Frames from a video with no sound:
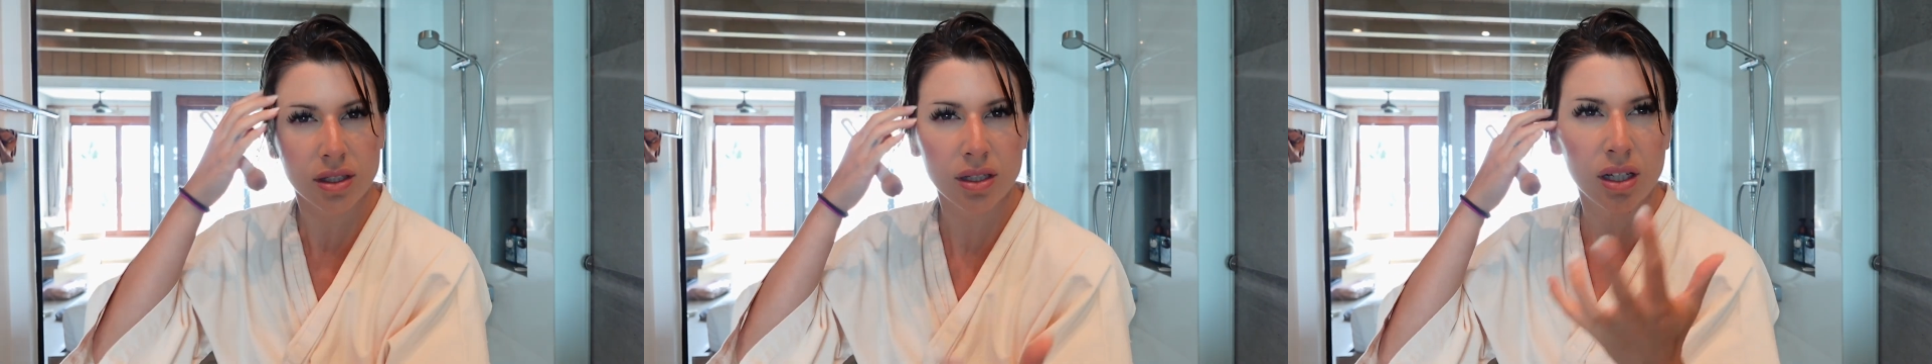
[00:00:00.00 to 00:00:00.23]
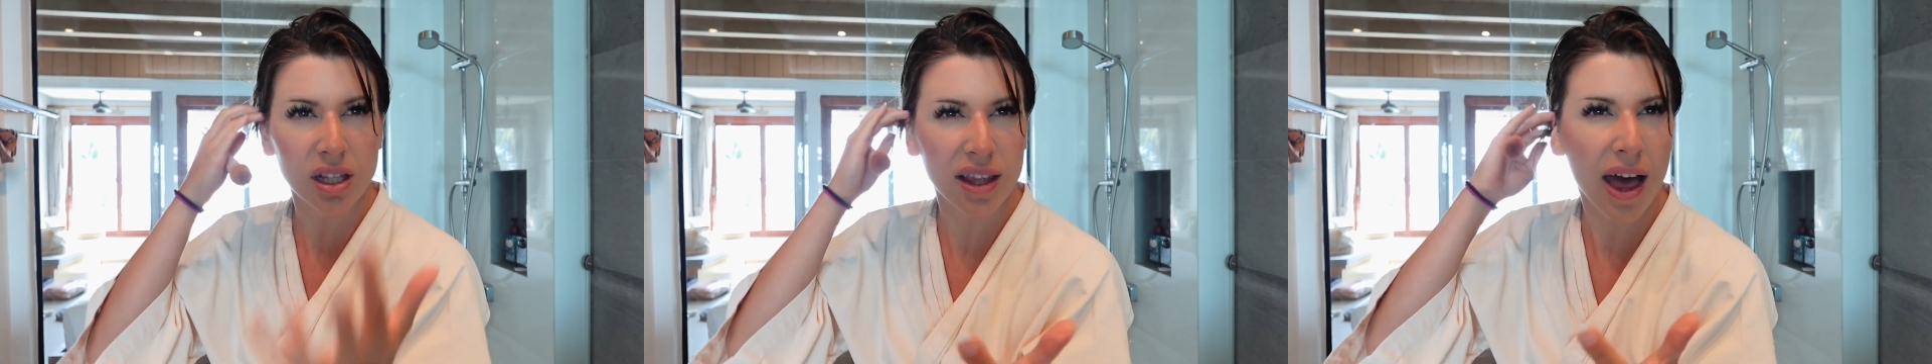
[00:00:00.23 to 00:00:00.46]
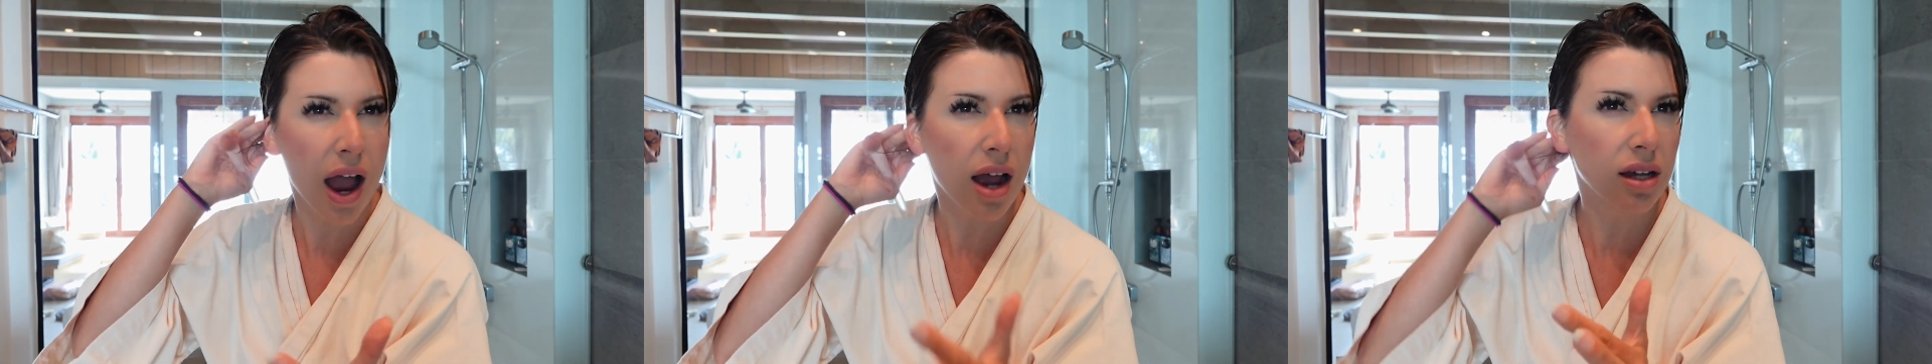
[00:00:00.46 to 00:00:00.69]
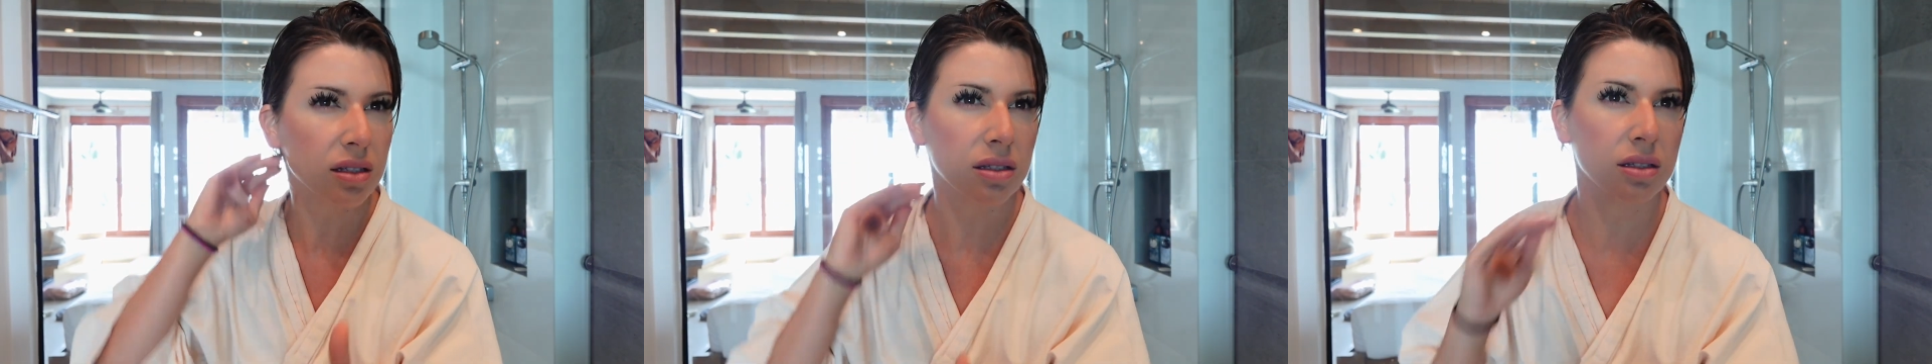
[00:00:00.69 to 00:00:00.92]
it's
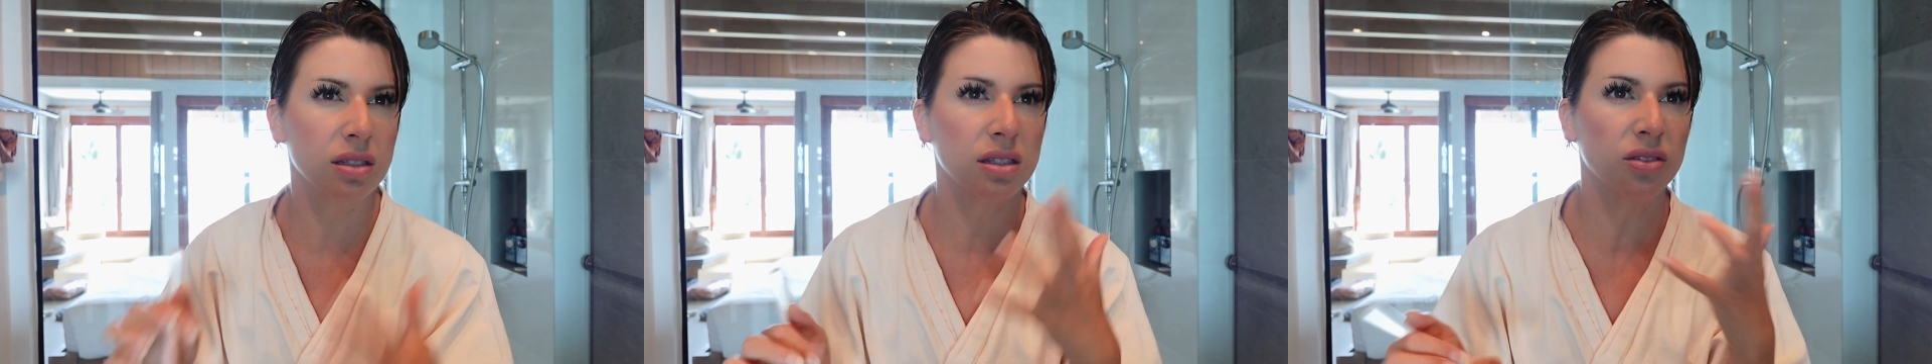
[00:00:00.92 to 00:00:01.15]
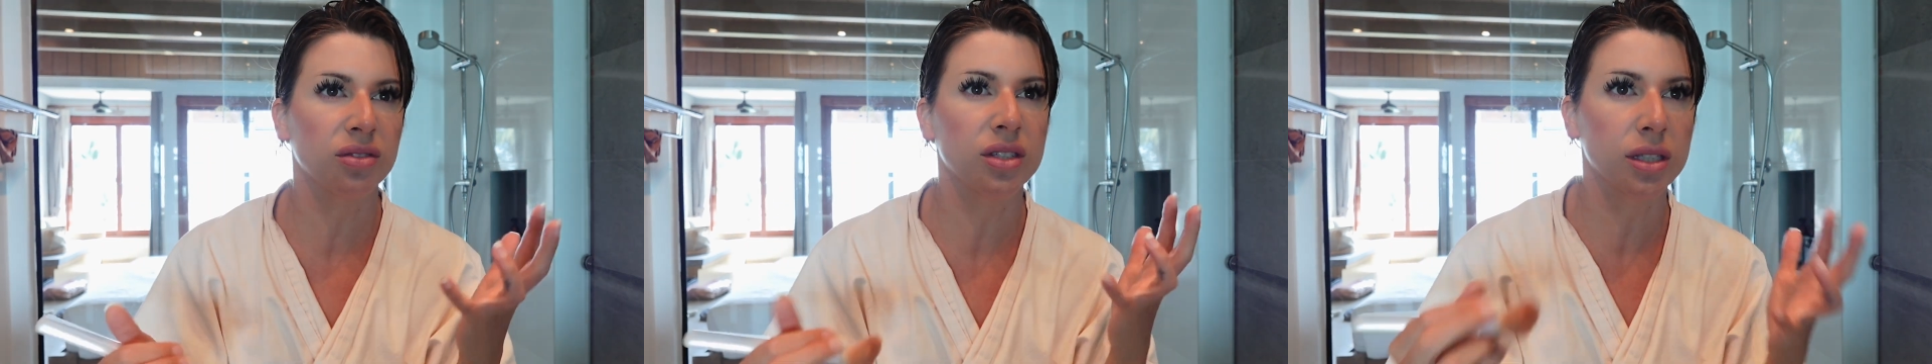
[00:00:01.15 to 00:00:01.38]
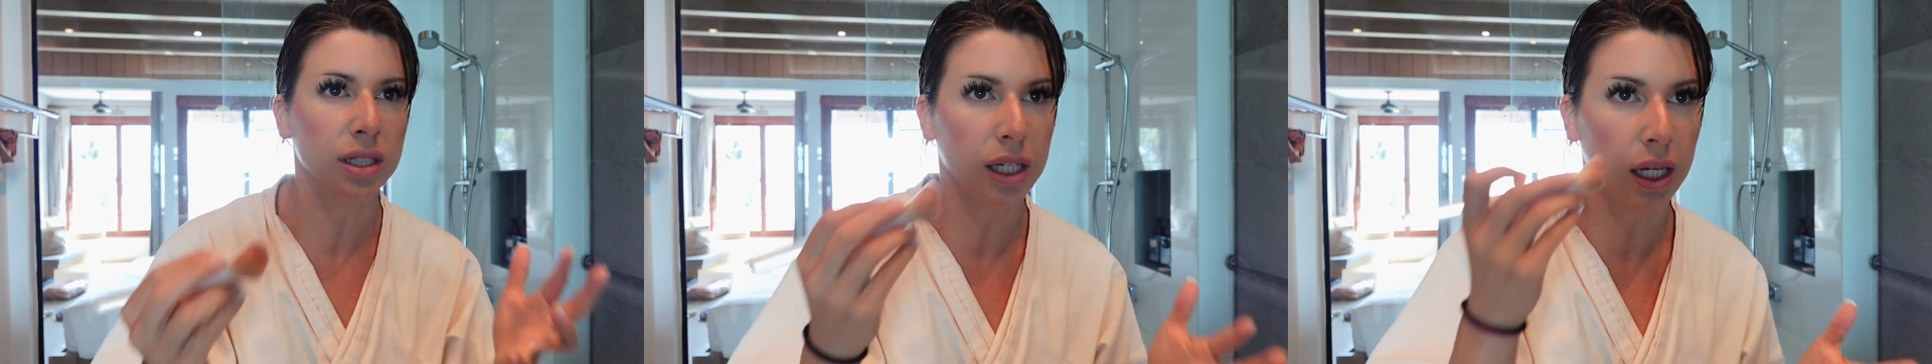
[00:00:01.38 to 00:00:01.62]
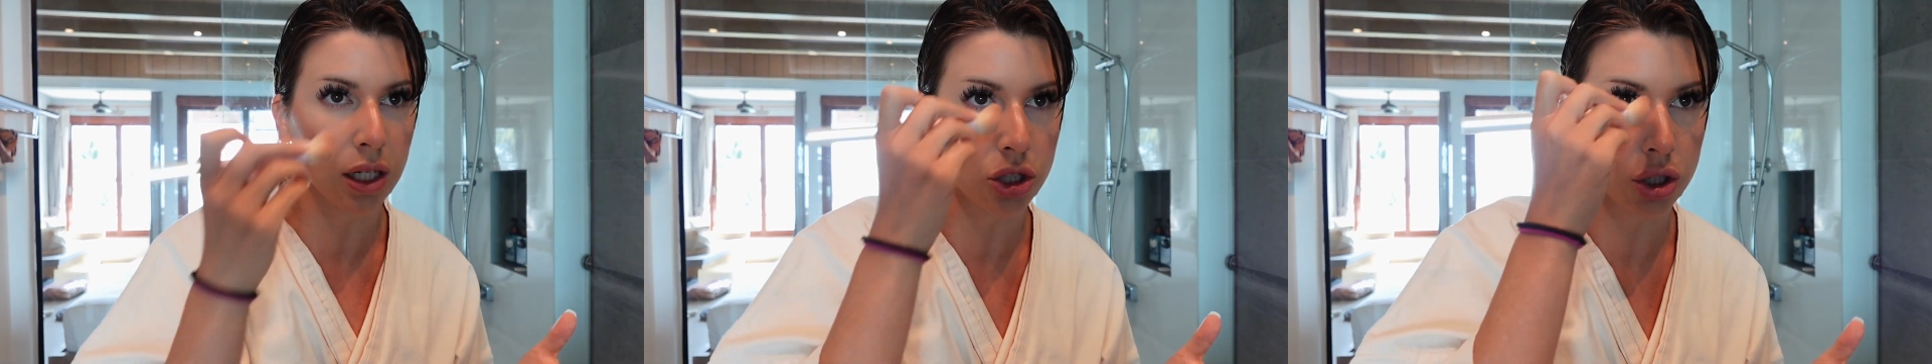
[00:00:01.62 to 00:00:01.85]
class, it's
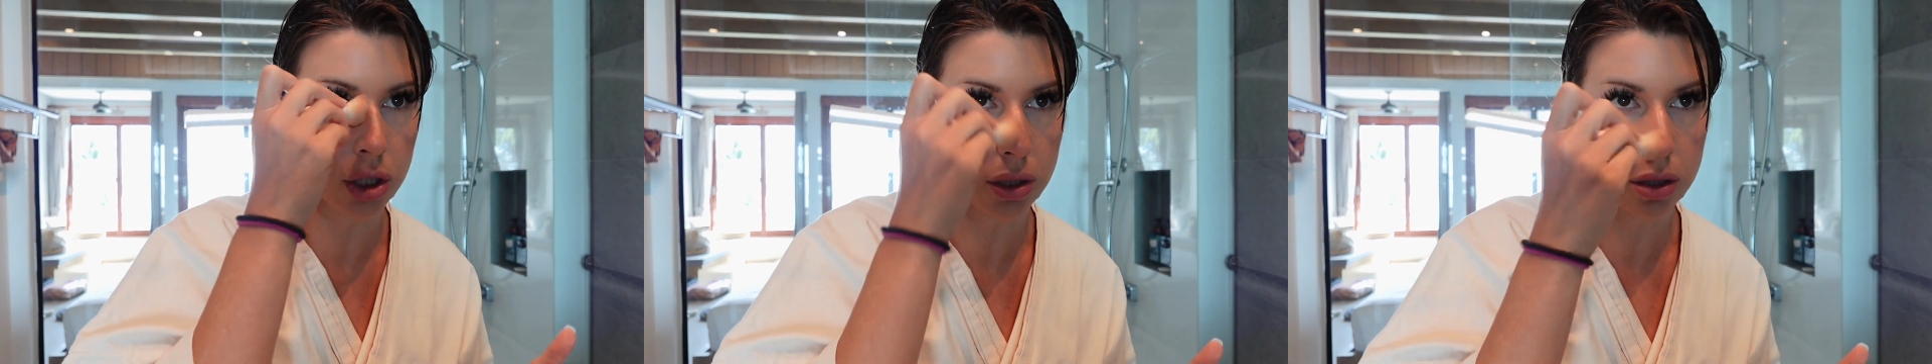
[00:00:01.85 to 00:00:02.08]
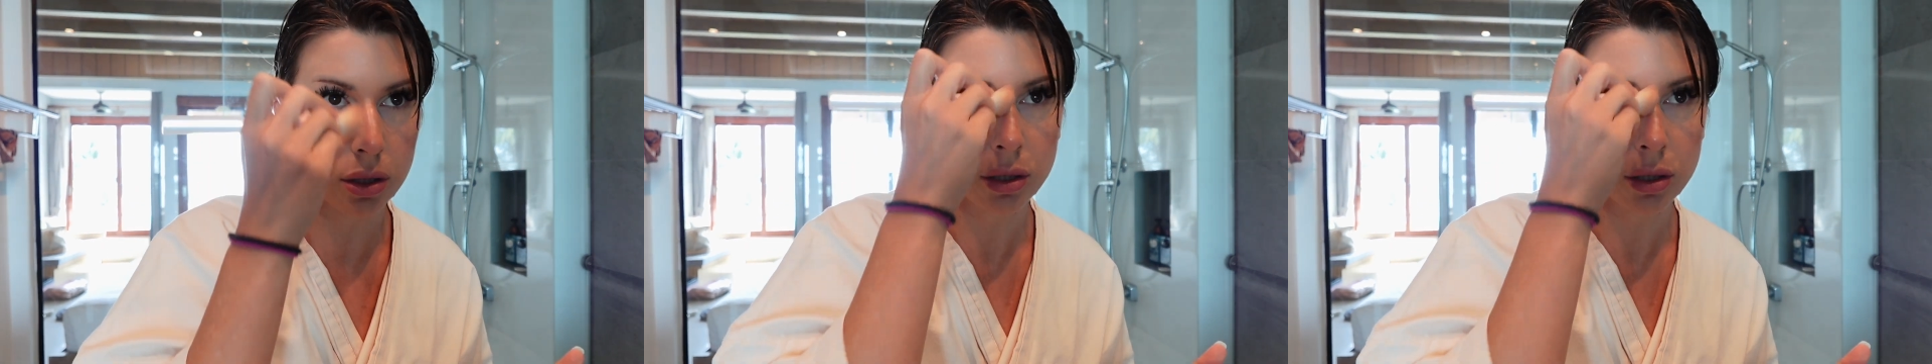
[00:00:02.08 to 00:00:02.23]
sophistication.